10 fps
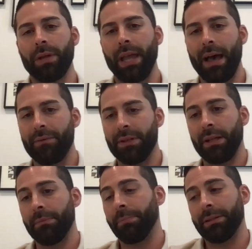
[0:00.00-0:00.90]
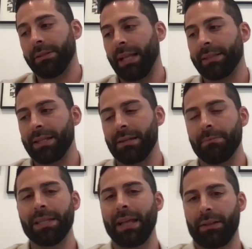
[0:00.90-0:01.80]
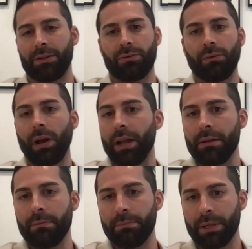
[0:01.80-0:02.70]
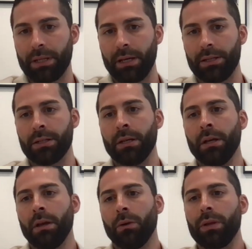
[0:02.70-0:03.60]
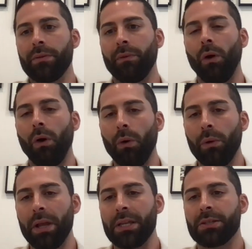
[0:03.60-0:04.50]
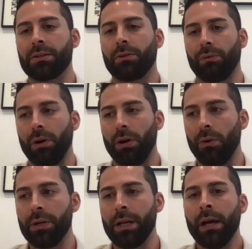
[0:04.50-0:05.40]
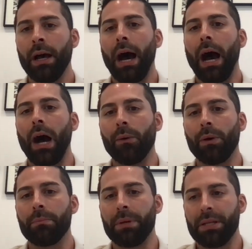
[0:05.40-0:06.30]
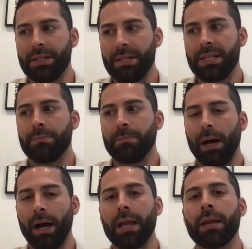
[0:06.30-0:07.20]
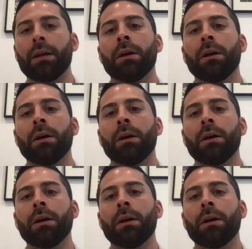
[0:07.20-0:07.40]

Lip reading: haven't done, but that doesn't mean that's right, because we've always grown our business by